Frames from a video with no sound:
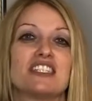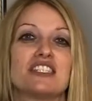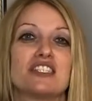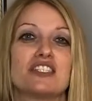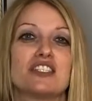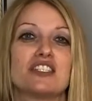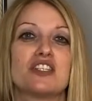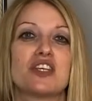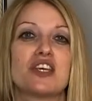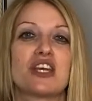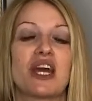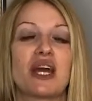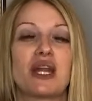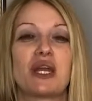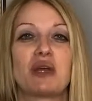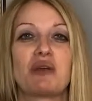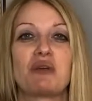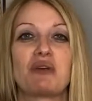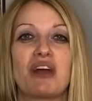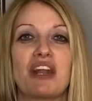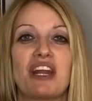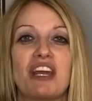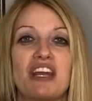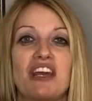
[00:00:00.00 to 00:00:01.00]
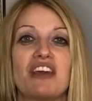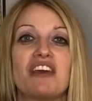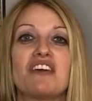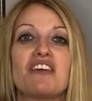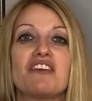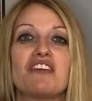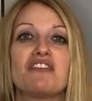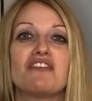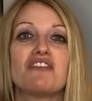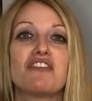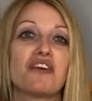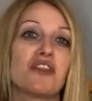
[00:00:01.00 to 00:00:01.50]
to getting ready
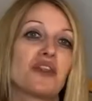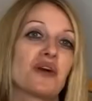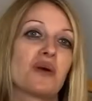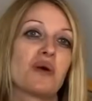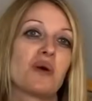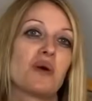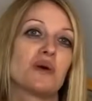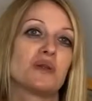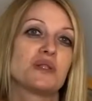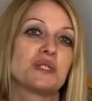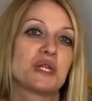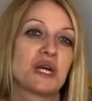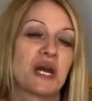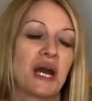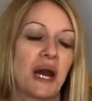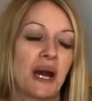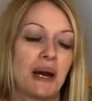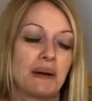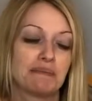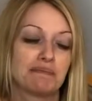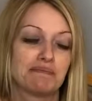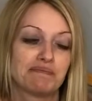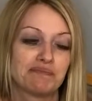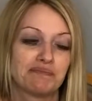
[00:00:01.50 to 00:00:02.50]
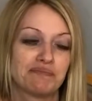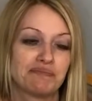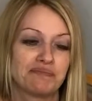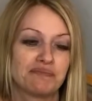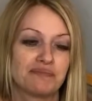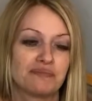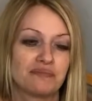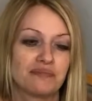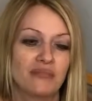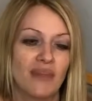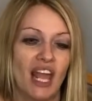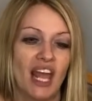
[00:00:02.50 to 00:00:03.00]
for the cold to come.
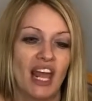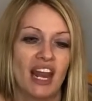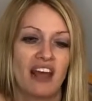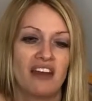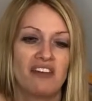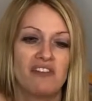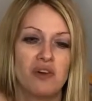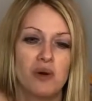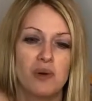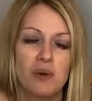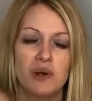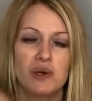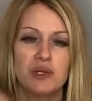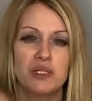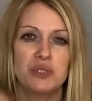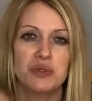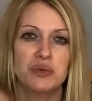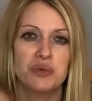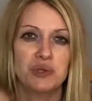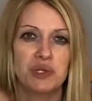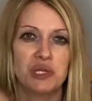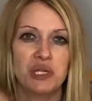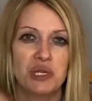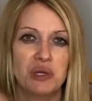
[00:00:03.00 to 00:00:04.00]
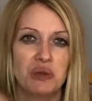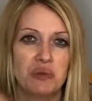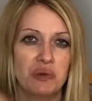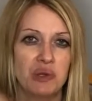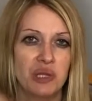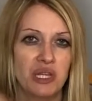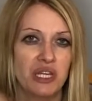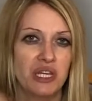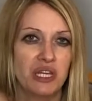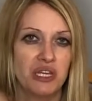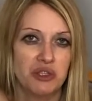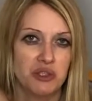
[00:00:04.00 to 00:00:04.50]
And I've always really,
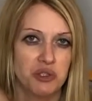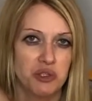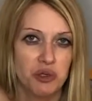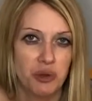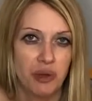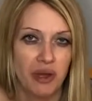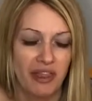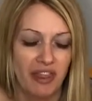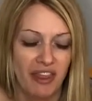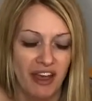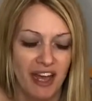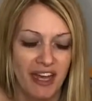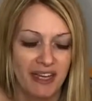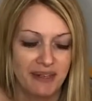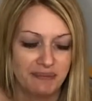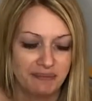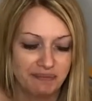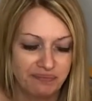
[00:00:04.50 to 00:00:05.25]
really enjoyed that.